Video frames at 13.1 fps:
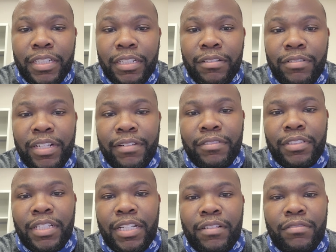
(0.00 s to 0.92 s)
that the Ravens
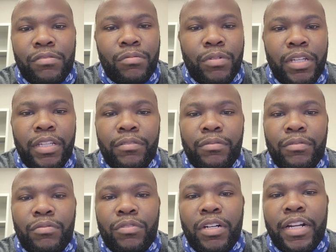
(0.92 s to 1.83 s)
have, hey,
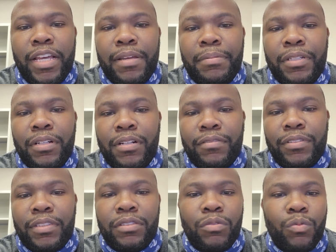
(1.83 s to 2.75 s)
run happy
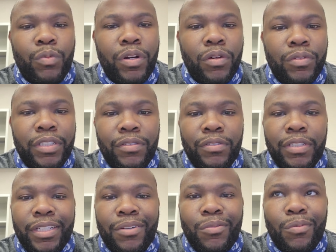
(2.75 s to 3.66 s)
offense, we're only going to
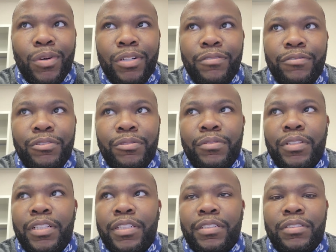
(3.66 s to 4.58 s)
get one of two
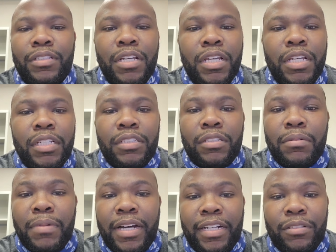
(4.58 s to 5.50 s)
things:
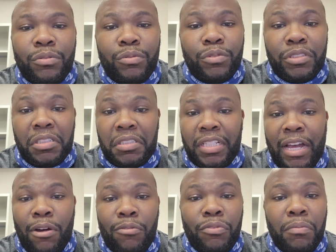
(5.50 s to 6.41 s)
somebody who's just
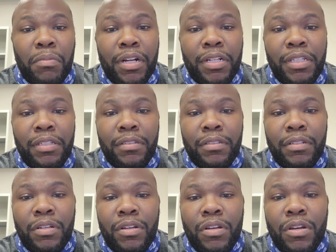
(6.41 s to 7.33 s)
out for money
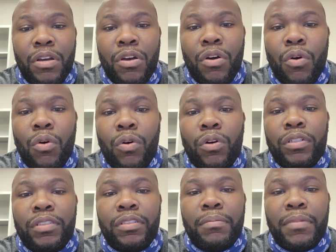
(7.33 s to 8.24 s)
or
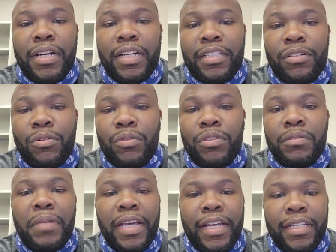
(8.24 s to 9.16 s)
somebody who is
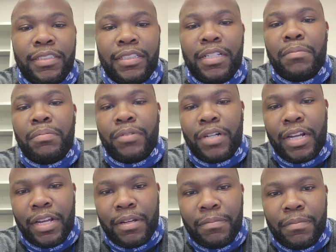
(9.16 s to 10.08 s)
past their
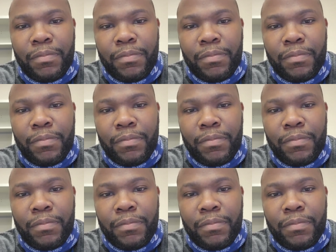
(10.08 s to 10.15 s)
prime.